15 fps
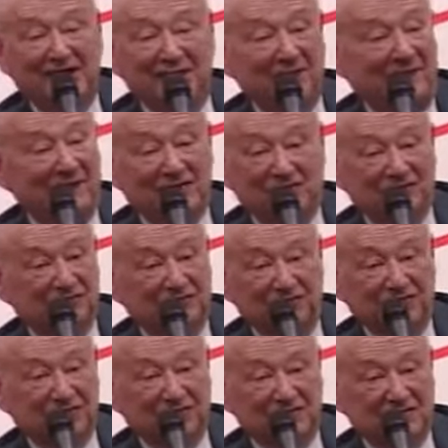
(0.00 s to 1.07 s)
or not makes no
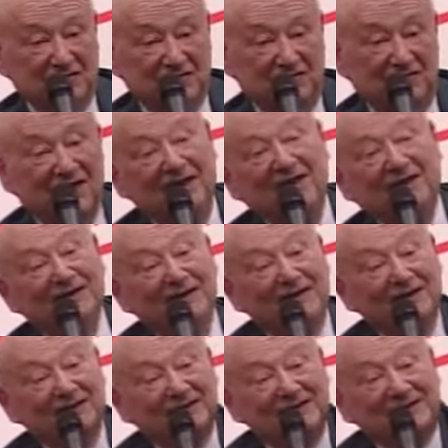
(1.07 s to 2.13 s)
difference.
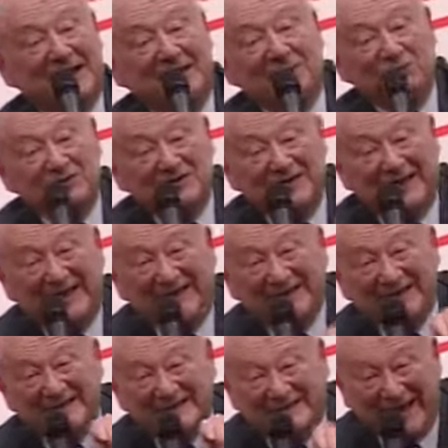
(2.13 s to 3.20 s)
Saddam
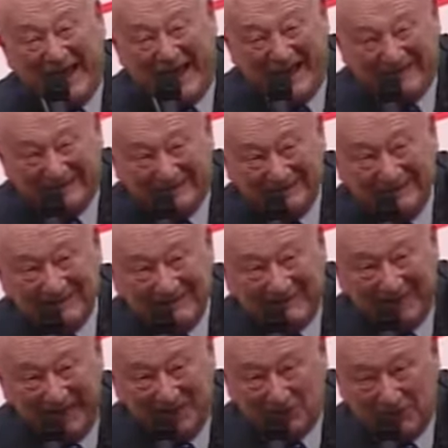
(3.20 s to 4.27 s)
Hussein said
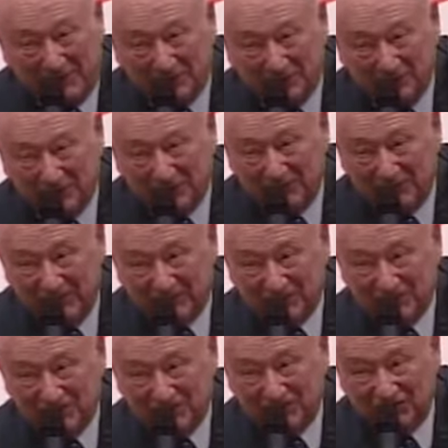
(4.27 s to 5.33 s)
he had weapons of
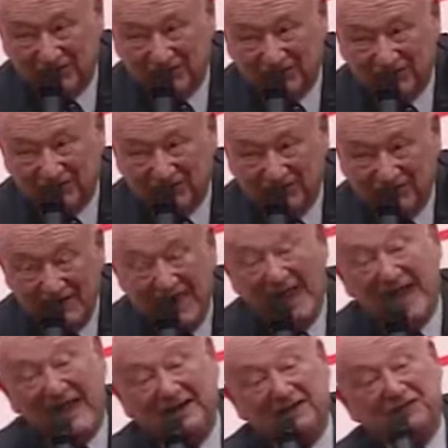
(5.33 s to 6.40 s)
mass destruction,
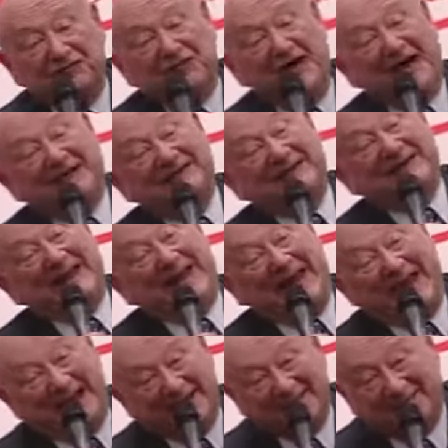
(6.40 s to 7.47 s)
and in fact he
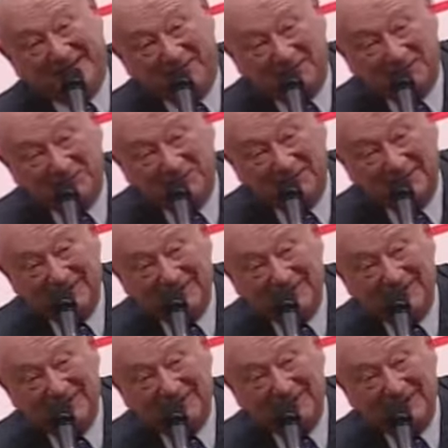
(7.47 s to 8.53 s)
had them
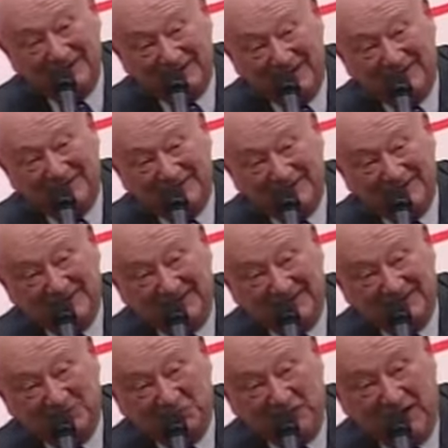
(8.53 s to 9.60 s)
in
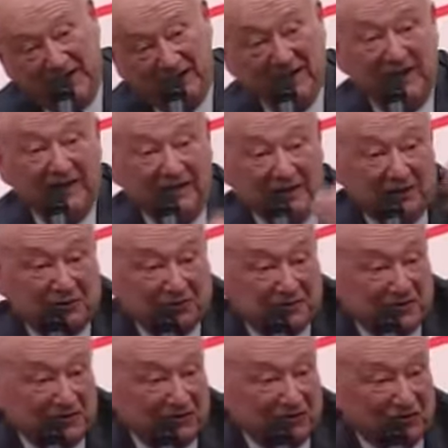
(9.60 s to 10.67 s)
1991. Now, it
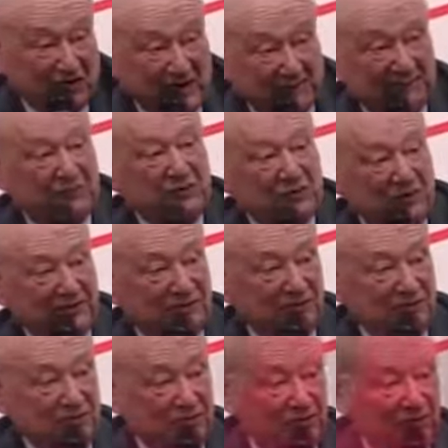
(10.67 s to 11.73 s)
was his job, if he wanted